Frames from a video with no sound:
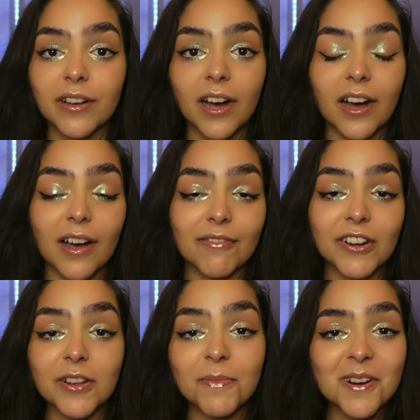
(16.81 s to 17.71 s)
Uh,
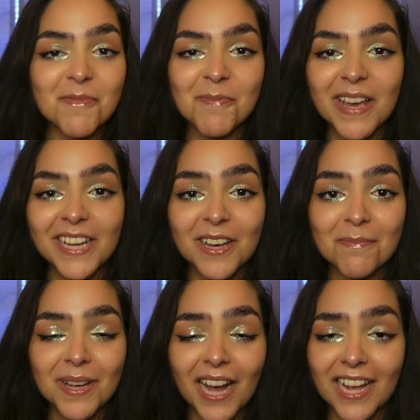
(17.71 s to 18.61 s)
very minimal
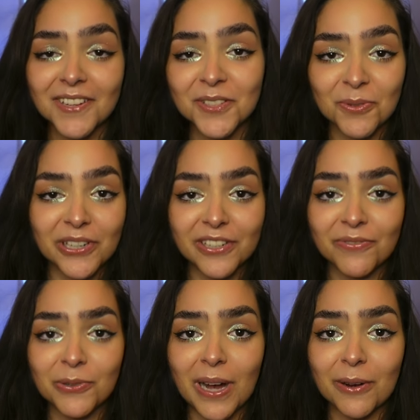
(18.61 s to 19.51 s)
makeup. I have to work in a
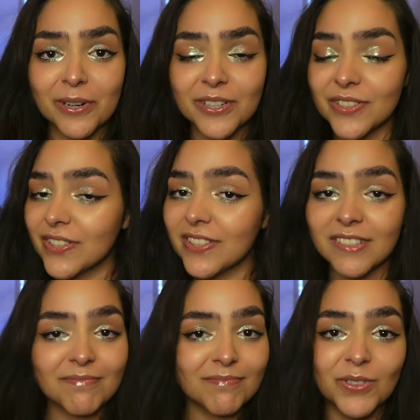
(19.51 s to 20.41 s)
few hours.
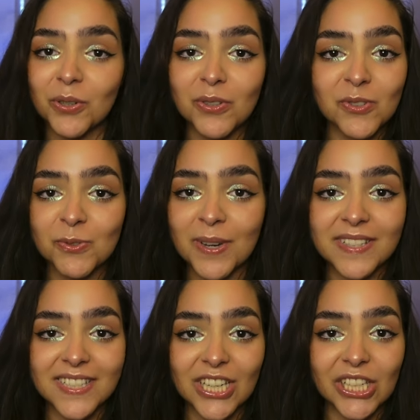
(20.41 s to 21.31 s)
No use
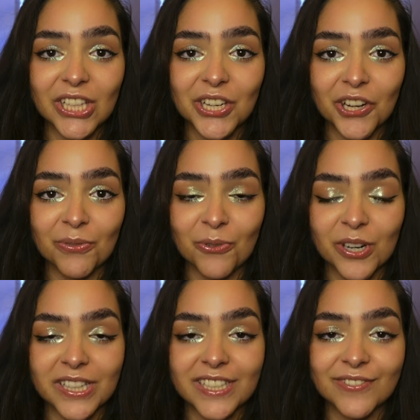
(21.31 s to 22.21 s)
wasting a good look on a
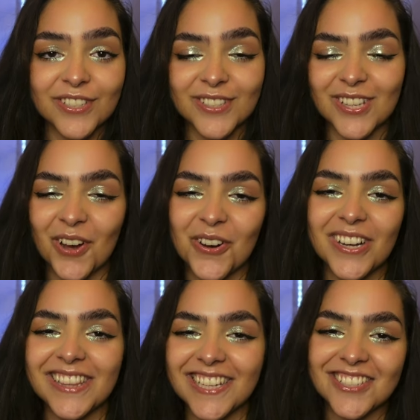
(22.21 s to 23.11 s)
forklift.
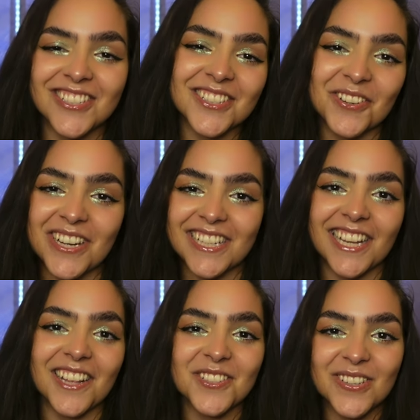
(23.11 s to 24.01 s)
So let's just go ahead and
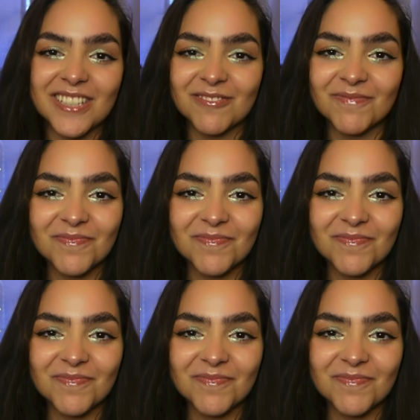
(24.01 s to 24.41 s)
get into it.